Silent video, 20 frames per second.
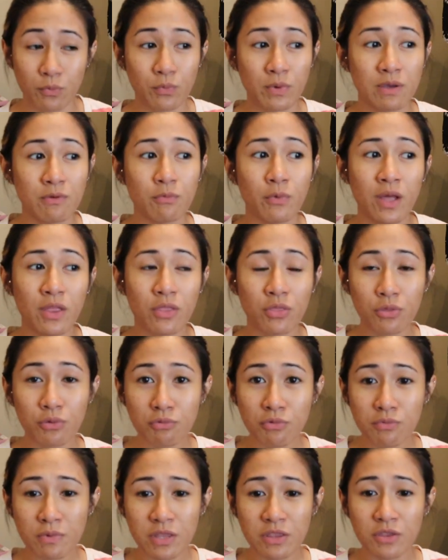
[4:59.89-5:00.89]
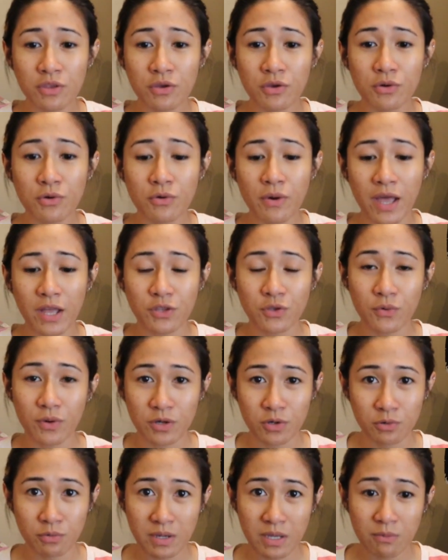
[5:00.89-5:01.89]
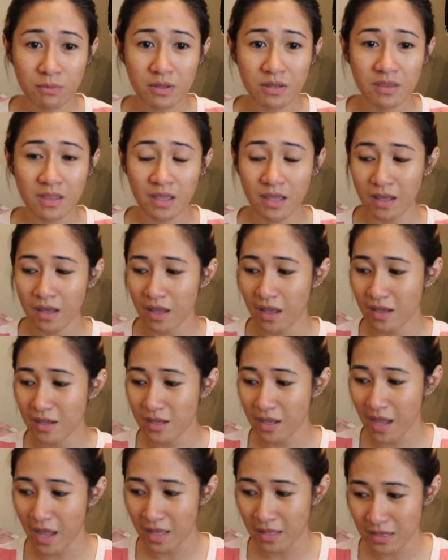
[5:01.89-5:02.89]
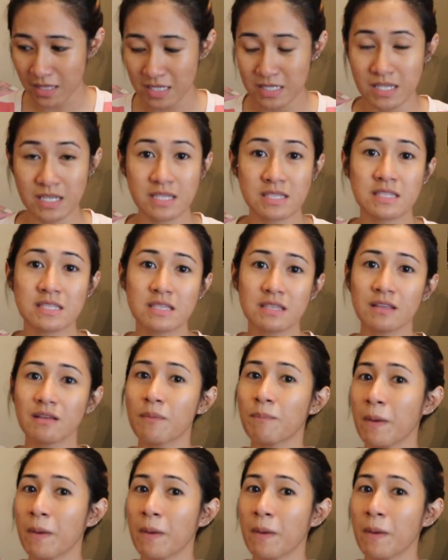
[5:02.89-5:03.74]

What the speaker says: We went through with you and you agree with it, and this is a